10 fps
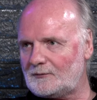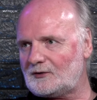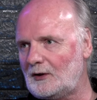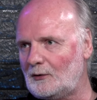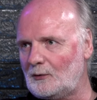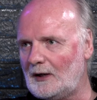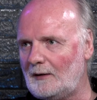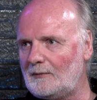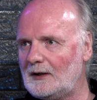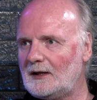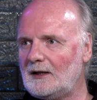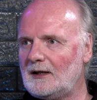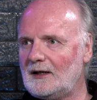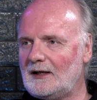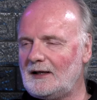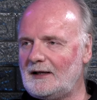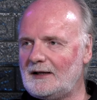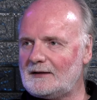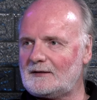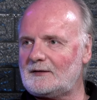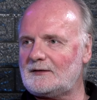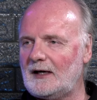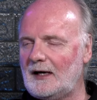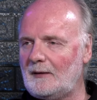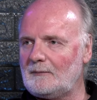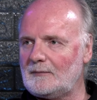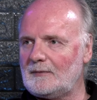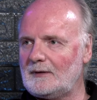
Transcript: So yeah, so